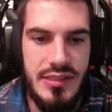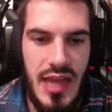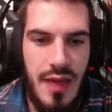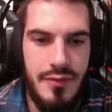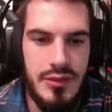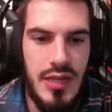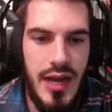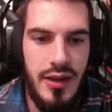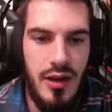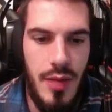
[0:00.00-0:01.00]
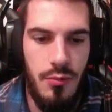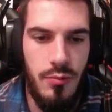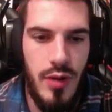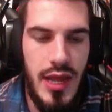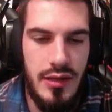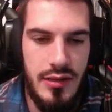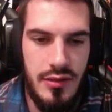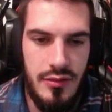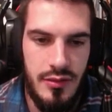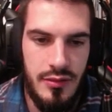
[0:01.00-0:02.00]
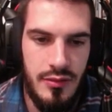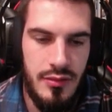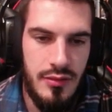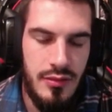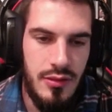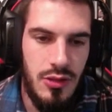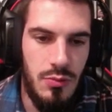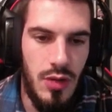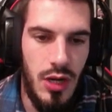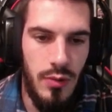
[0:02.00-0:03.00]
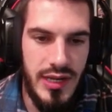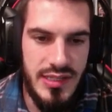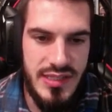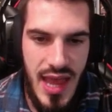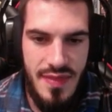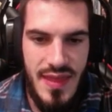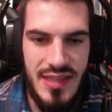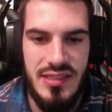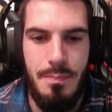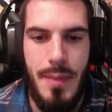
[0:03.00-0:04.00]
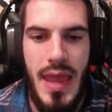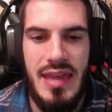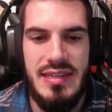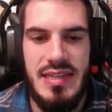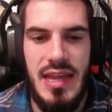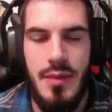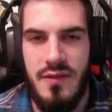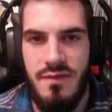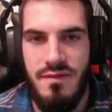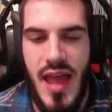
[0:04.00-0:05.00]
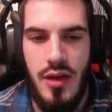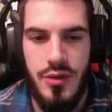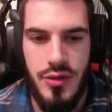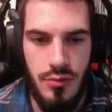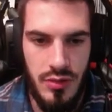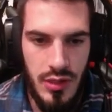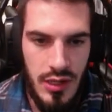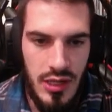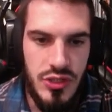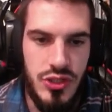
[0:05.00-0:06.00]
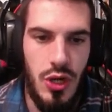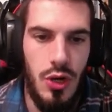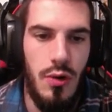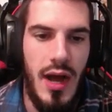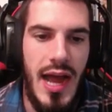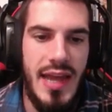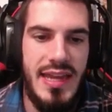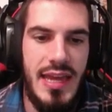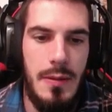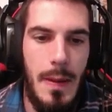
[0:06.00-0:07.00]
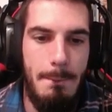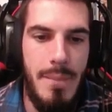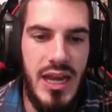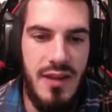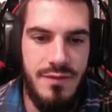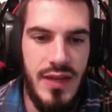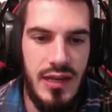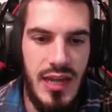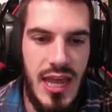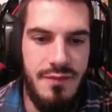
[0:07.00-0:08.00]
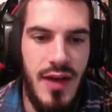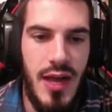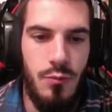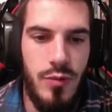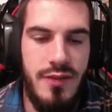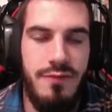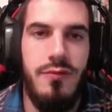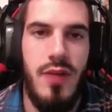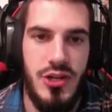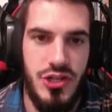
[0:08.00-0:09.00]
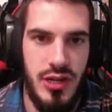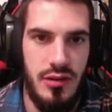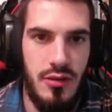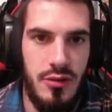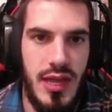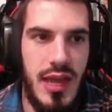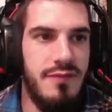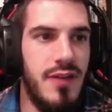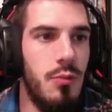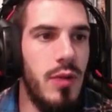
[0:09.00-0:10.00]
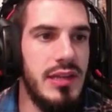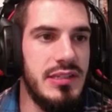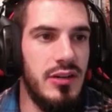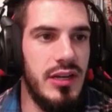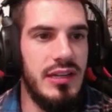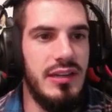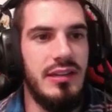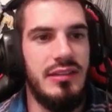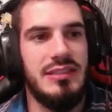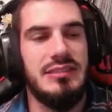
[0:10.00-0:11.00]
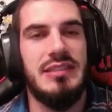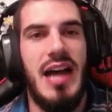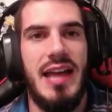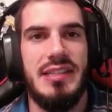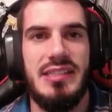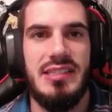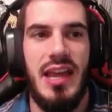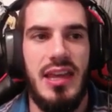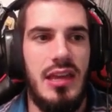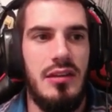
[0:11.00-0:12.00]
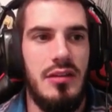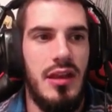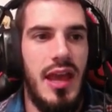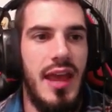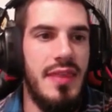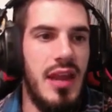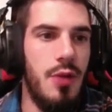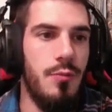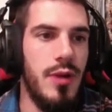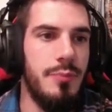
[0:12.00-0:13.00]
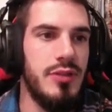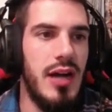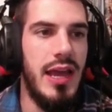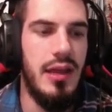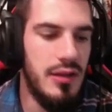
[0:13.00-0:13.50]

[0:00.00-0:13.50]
have a line on my Rake. Well, what is that? That's the pandemic value. So I get a benefit if I refresh it. Okay, if I wait till it the last second and then I reapply it,